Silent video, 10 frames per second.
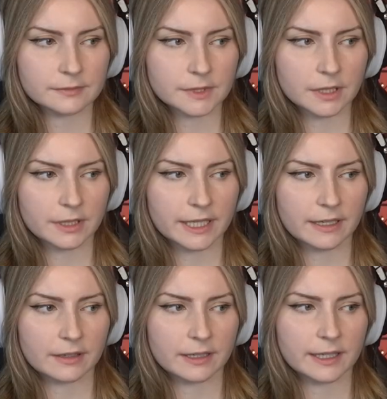Oh, he
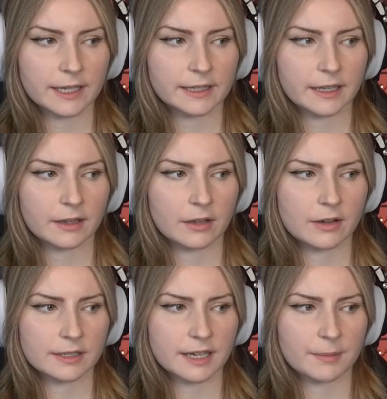had that
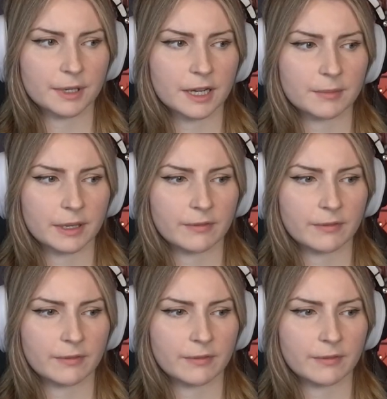long time coming.